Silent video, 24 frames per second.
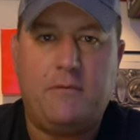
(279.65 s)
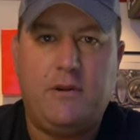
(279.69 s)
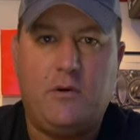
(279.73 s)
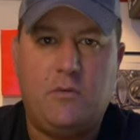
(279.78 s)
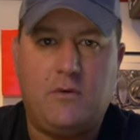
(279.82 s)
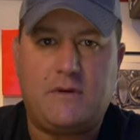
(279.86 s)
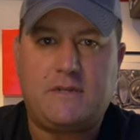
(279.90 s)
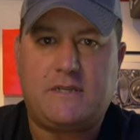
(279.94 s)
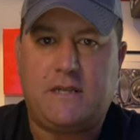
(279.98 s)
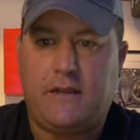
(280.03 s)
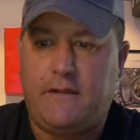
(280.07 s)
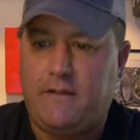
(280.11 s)
You
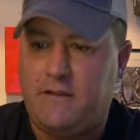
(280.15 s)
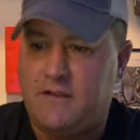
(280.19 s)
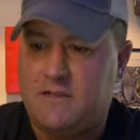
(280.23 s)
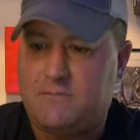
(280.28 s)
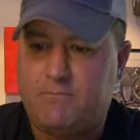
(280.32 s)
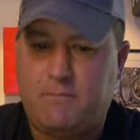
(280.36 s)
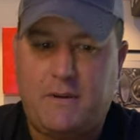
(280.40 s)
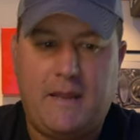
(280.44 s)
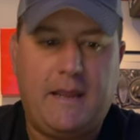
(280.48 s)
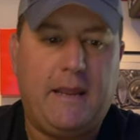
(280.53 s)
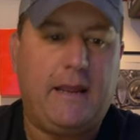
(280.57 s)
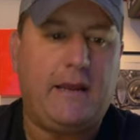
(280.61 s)
want something that's
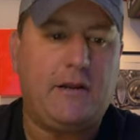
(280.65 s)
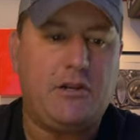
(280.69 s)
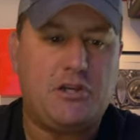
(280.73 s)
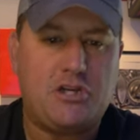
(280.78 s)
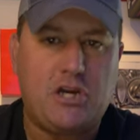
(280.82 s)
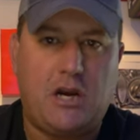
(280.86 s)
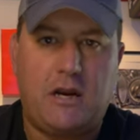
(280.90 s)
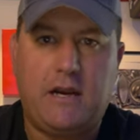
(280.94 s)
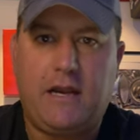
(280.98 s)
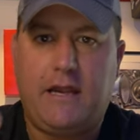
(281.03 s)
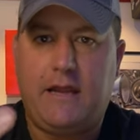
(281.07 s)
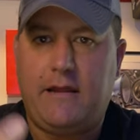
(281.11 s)
big and
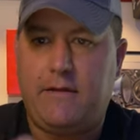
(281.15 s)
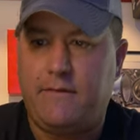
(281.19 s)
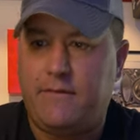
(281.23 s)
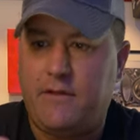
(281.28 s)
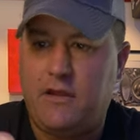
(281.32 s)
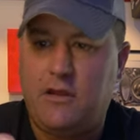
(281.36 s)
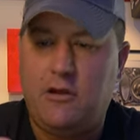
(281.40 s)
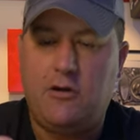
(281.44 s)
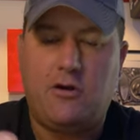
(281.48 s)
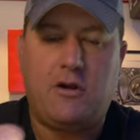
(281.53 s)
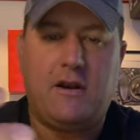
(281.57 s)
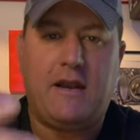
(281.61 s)
chunky and
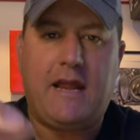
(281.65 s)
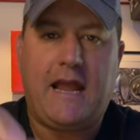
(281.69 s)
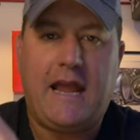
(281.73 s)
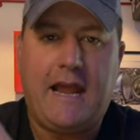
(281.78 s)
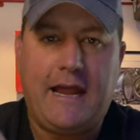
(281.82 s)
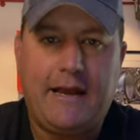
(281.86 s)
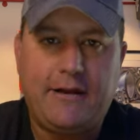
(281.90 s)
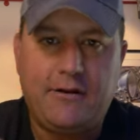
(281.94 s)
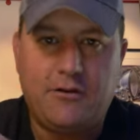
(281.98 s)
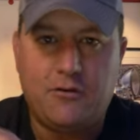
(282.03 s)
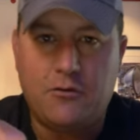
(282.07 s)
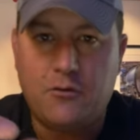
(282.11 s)
that you can
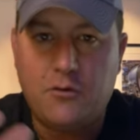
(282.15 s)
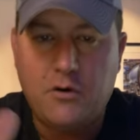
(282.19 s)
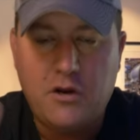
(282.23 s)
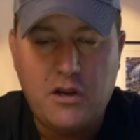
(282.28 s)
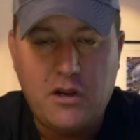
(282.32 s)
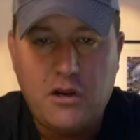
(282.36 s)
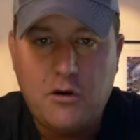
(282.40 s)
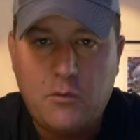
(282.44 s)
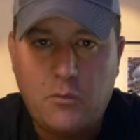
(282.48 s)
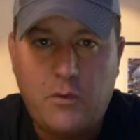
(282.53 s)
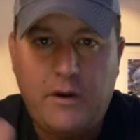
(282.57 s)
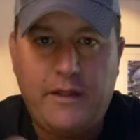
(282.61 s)
handle
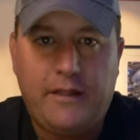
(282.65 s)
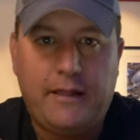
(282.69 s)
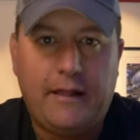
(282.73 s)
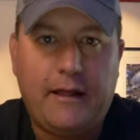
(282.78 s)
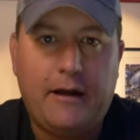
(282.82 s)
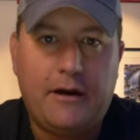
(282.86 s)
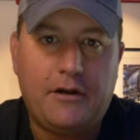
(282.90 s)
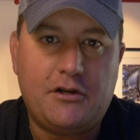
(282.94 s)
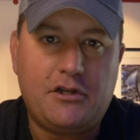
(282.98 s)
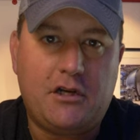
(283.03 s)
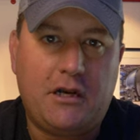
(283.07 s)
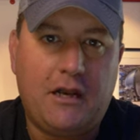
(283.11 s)
with
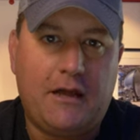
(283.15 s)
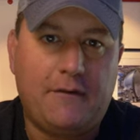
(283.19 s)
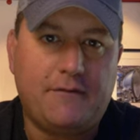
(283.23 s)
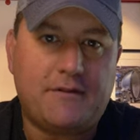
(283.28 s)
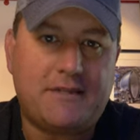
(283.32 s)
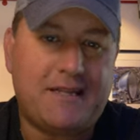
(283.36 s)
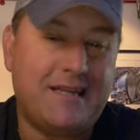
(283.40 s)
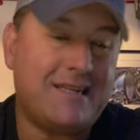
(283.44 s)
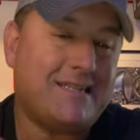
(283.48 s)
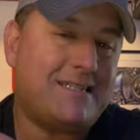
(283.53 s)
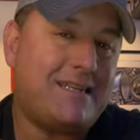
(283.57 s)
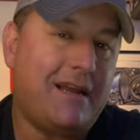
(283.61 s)
large gloves.
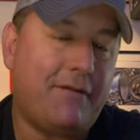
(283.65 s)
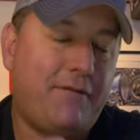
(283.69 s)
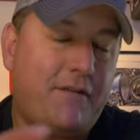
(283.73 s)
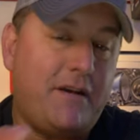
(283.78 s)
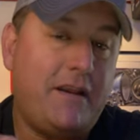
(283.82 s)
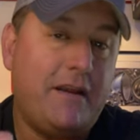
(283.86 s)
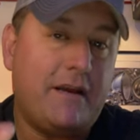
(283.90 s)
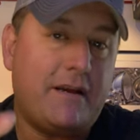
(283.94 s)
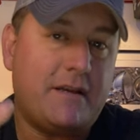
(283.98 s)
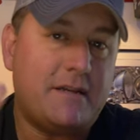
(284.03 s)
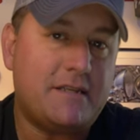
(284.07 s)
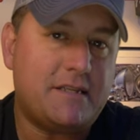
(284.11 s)
So that's
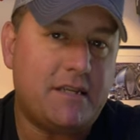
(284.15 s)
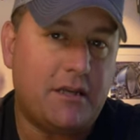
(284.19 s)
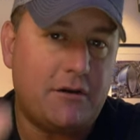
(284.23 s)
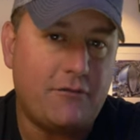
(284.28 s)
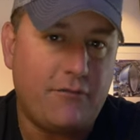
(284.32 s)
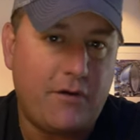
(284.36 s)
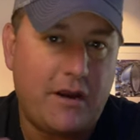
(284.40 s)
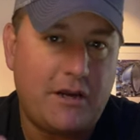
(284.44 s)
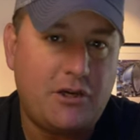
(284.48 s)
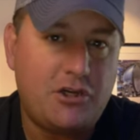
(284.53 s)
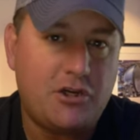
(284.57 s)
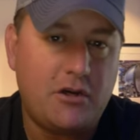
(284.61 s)
definitely a
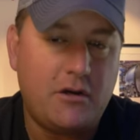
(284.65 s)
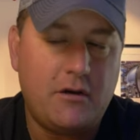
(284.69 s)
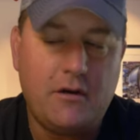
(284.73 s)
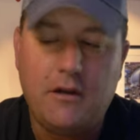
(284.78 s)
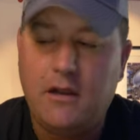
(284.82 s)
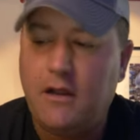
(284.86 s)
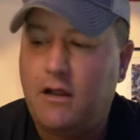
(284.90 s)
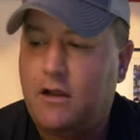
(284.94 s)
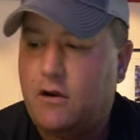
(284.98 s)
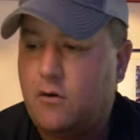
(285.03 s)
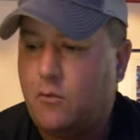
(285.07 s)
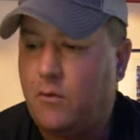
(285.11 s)
consideration
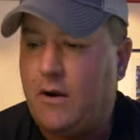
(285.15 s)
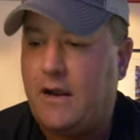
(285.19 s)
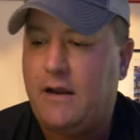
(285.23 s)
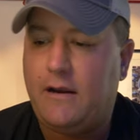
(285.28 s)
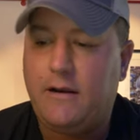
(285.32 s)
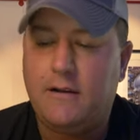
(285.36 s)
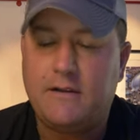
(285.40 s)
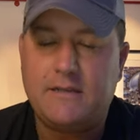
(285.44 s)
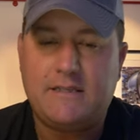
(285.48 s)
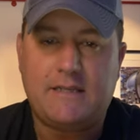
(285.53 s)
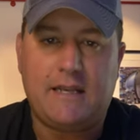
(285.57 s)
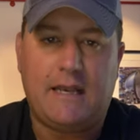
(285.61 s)

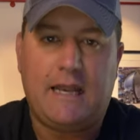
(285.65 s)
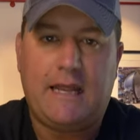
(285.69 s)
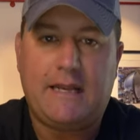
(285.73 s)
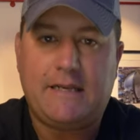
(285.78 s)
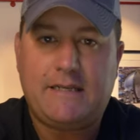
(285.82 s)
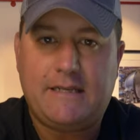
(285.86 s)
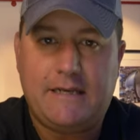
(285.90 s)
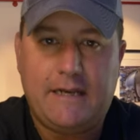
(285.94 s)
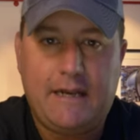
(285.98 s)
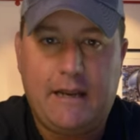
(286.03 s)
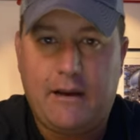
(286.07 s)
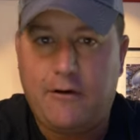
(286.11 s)
when
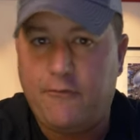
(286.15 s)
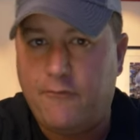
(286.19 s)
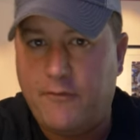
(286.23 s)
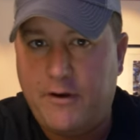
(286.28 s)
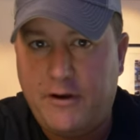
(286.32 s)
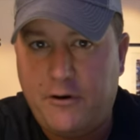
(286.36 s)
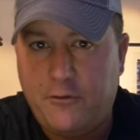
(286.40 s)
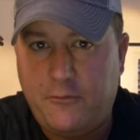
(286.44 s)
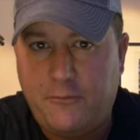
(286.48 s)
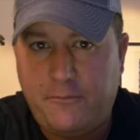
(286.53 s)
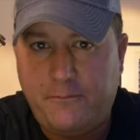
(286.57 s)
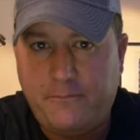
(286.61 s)
selecting a
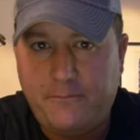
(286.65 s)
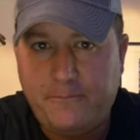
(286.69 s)
reel.